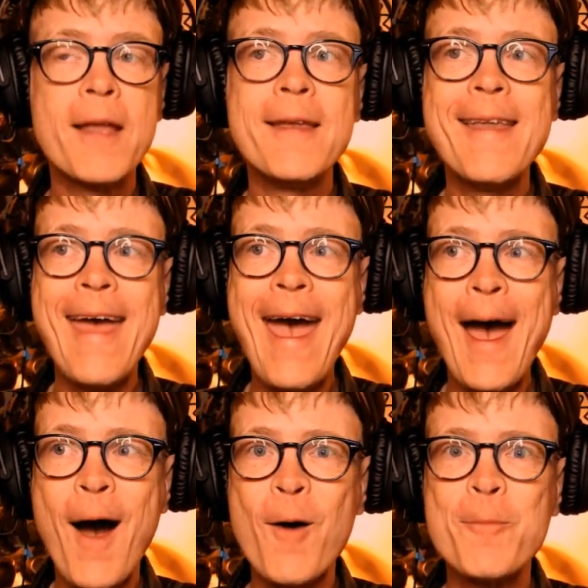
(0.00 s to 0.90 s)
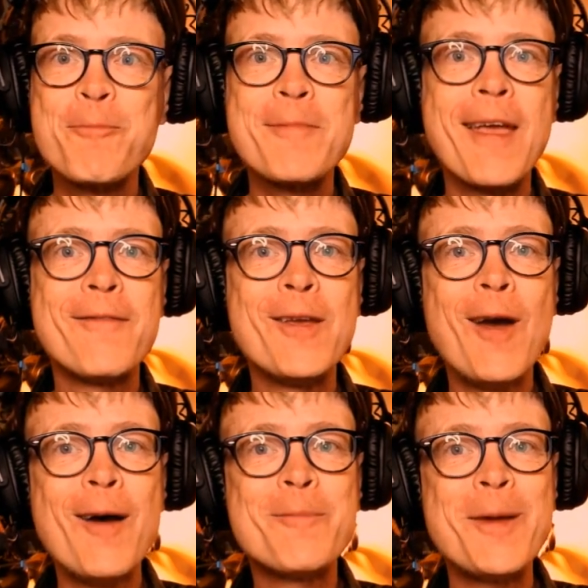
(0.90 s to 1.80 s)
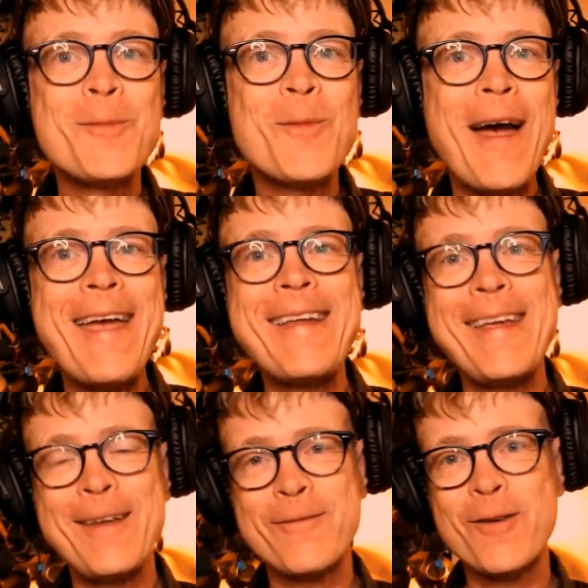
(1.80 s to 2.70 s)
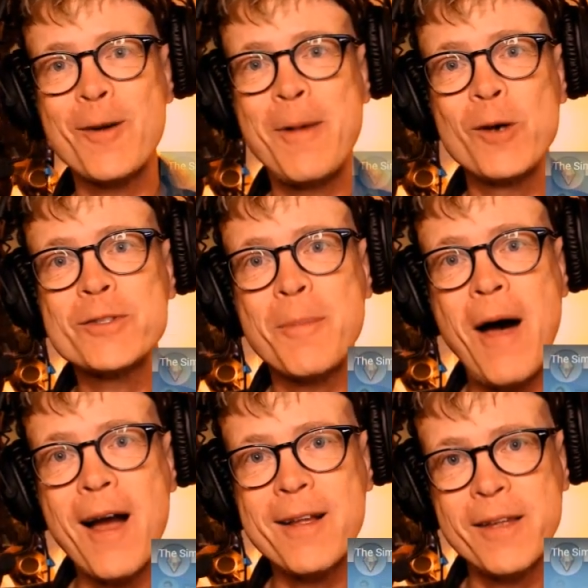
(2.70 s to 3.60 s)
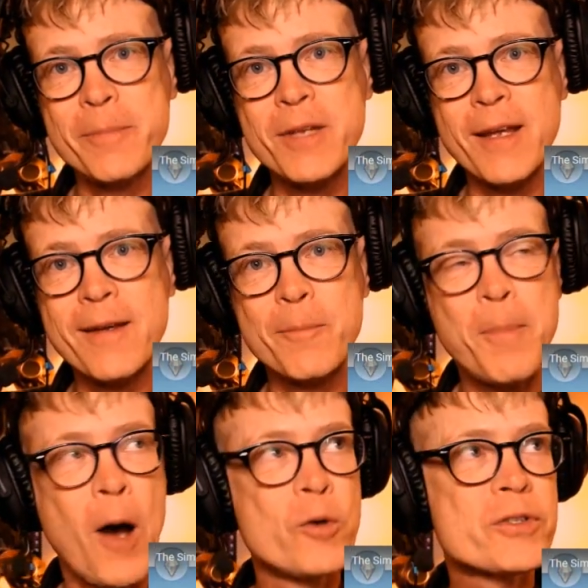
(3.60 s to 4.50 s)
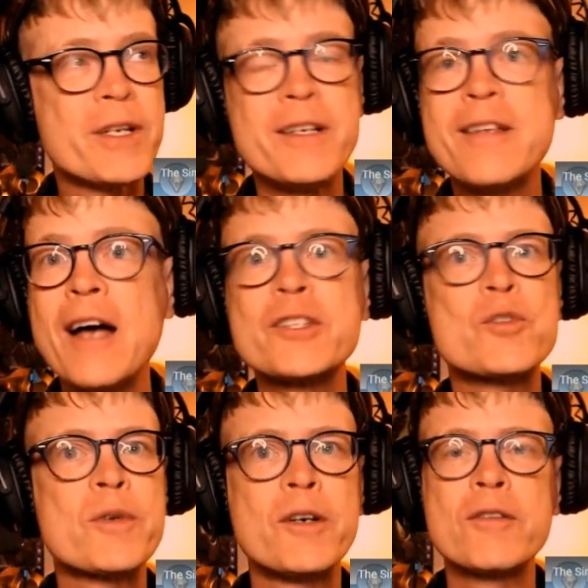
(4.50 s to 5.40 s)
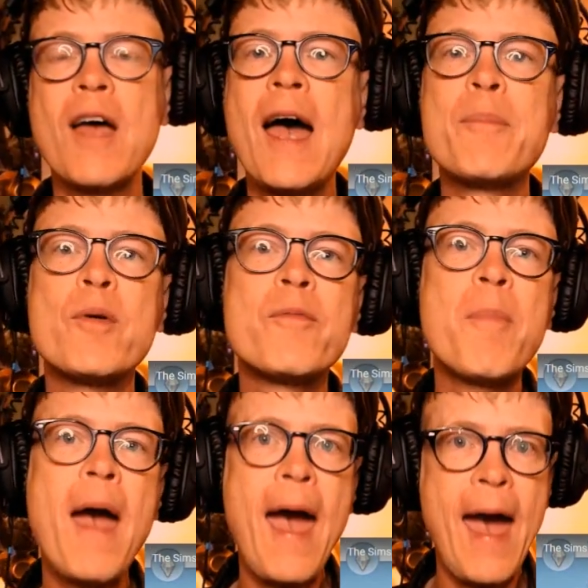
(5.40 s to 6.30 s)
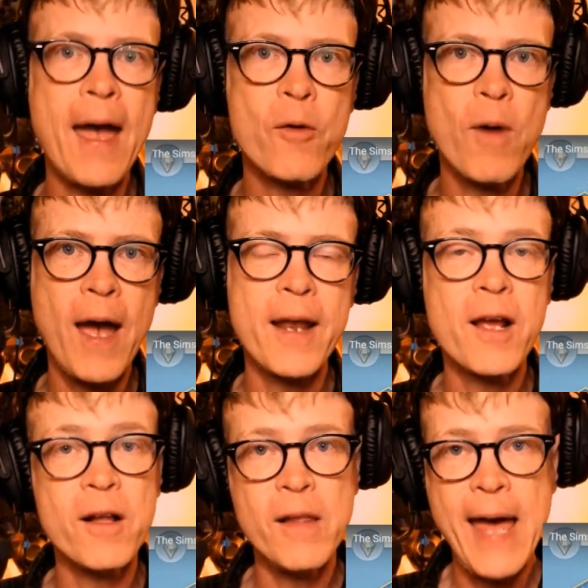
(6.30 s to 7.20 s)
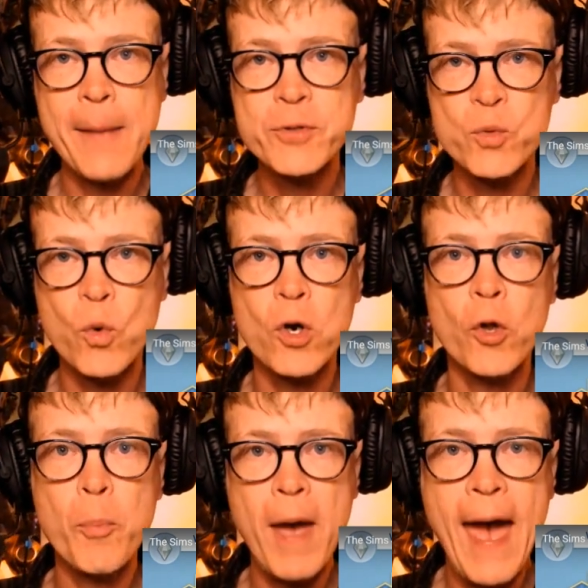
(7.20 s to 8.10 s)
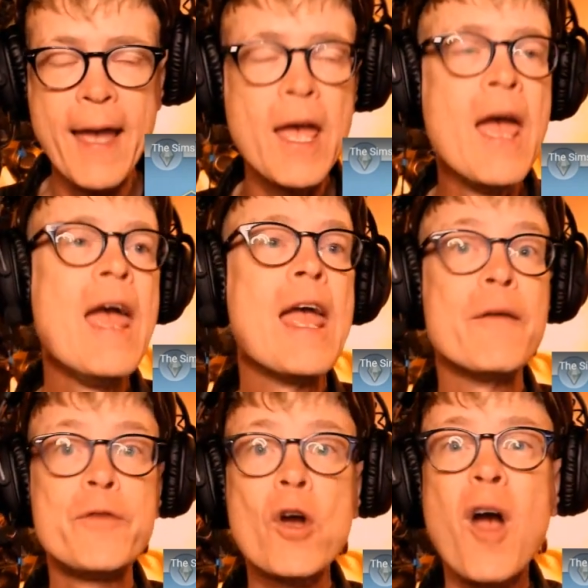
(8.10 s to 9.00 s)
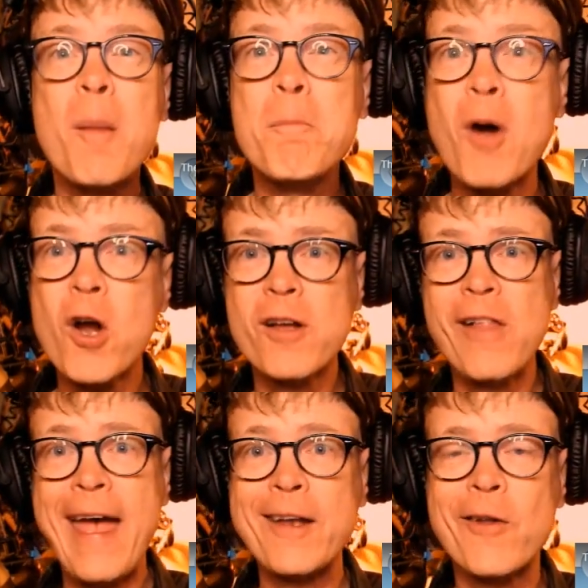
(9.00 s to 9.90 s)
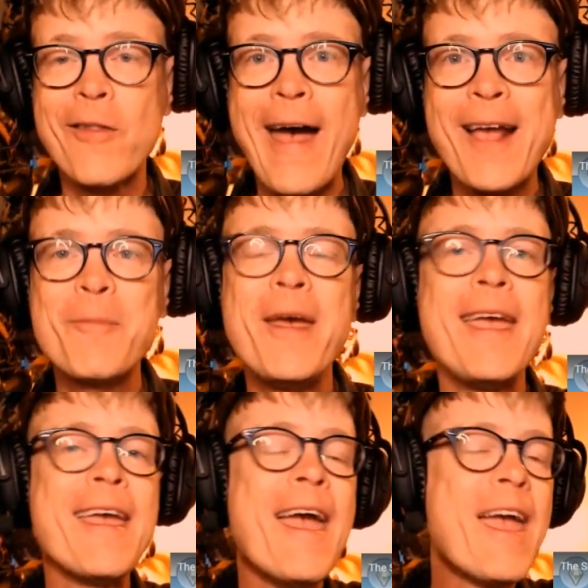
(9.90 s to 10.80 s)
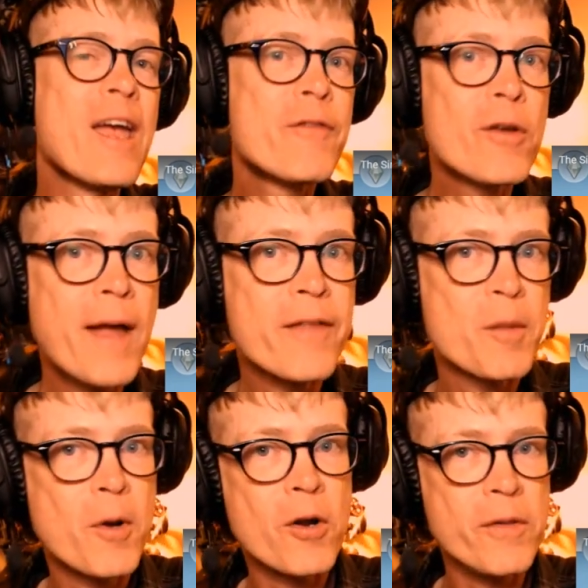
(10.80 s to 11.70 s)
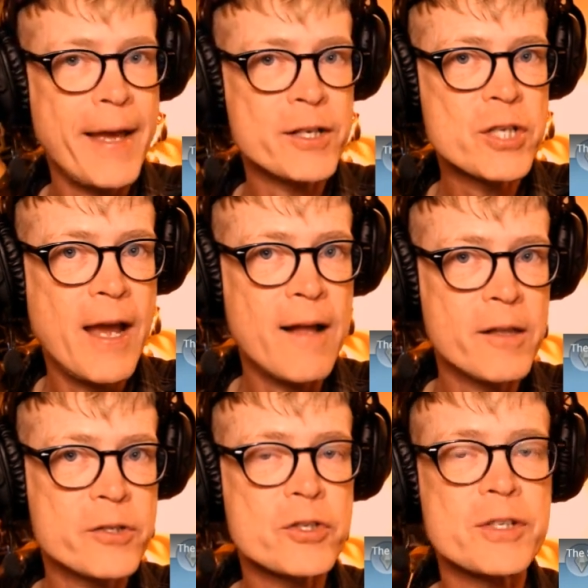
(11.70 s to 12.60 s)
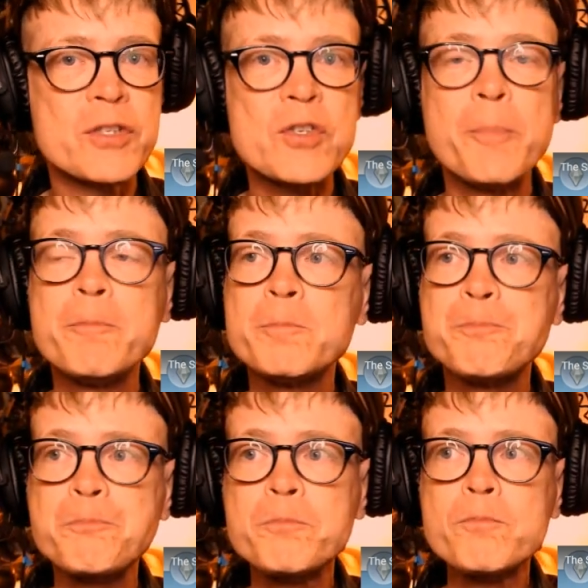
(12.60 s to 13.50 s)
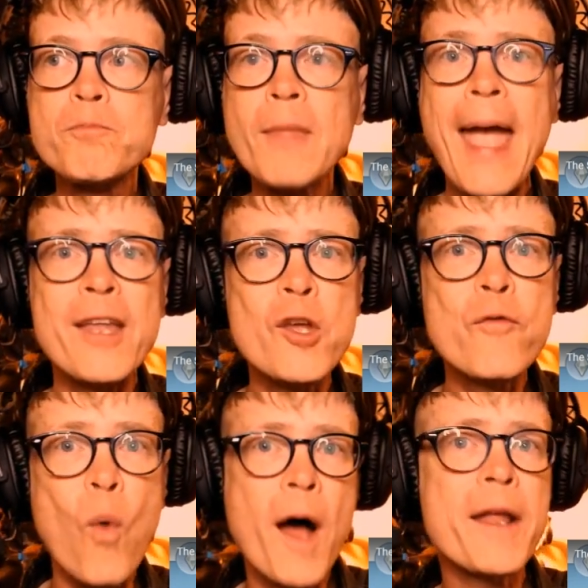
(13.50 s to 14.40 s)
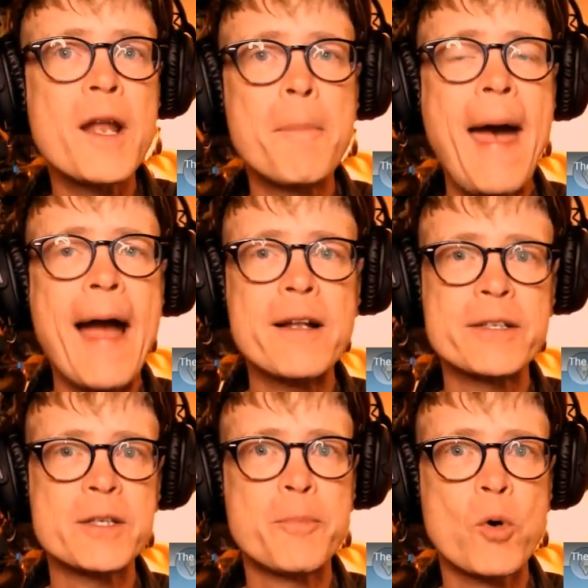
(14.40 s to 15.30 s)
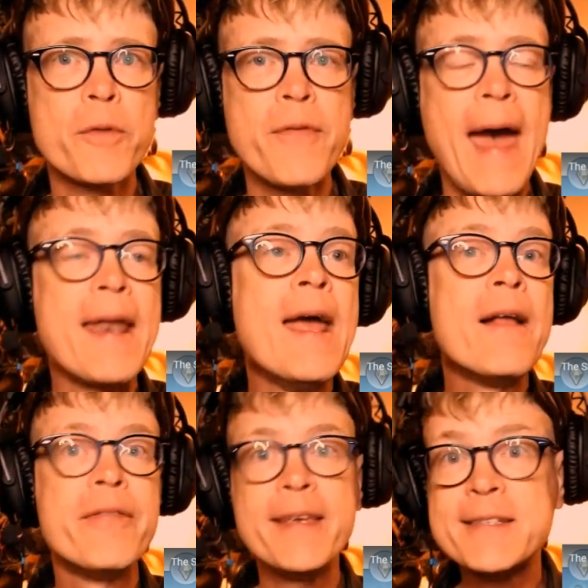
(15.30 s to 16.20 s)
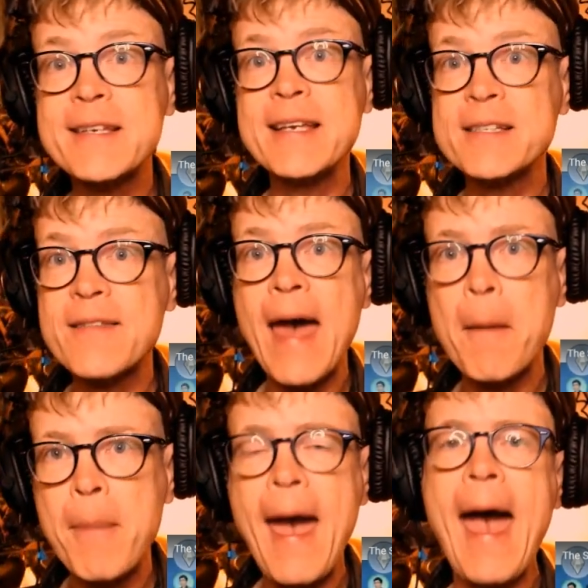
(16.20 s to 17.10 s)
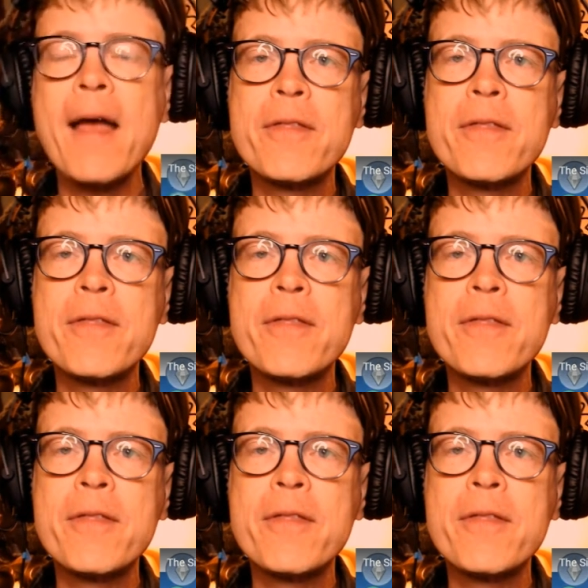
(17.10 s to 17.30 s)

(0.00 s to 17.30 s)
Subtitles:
Now, if you have been waiting for a post-apocalyptic, post-industrial type of pack, right? A collapsed world pack. If you're a Merklander like me, if you like the Merkland challenges and you've wanted a pack to support that, this is that pack.